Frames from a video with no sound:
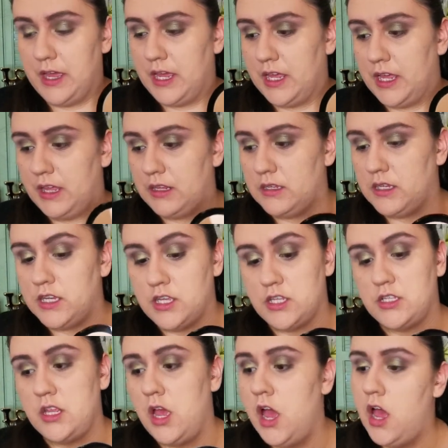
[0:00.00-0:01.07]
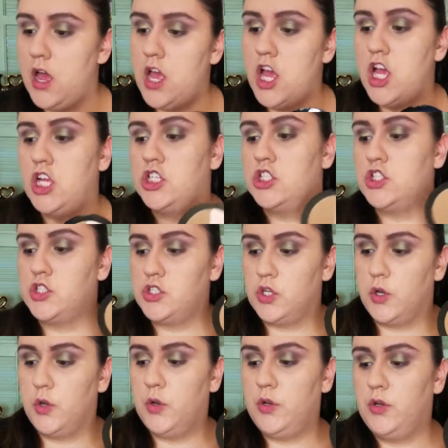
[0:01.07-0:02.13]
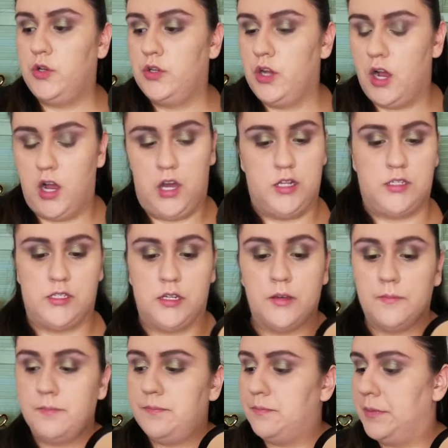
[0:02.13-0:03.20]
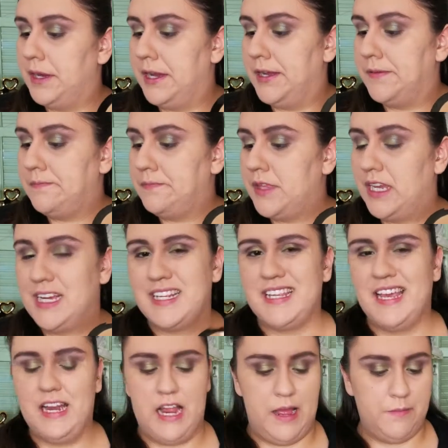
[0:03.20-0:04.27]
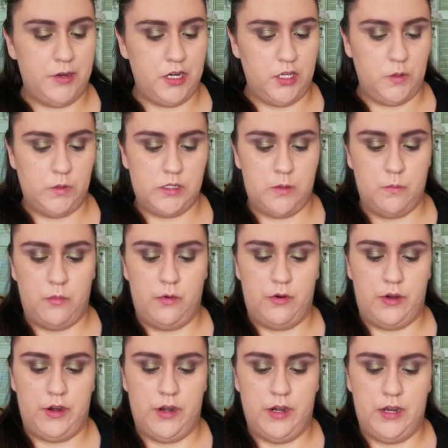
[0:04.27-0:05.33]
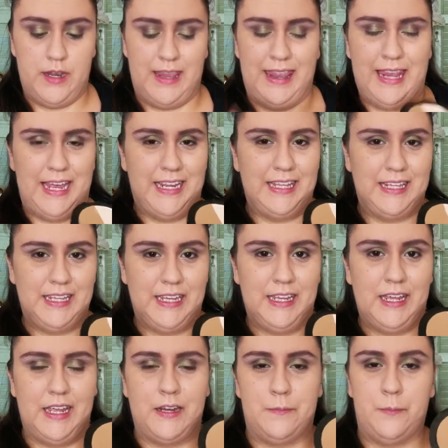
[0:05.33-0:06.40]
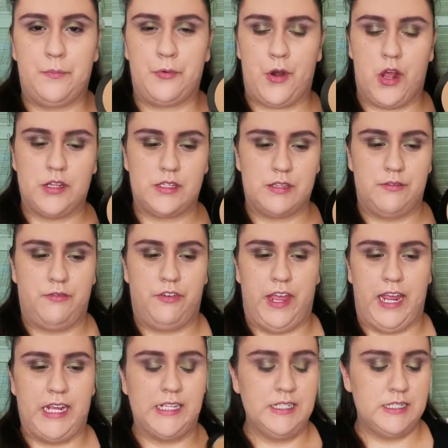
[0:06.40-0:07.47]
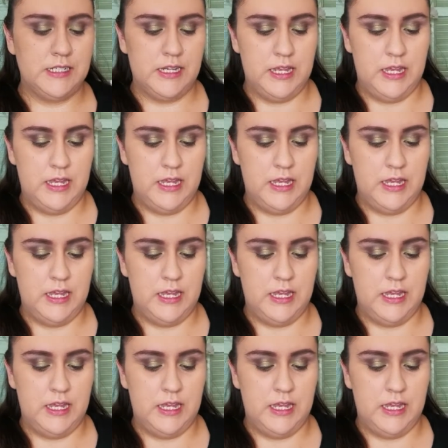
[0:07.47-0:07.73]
It is so awesome. But like I said, I'm going to use it more lightly and bronze the face.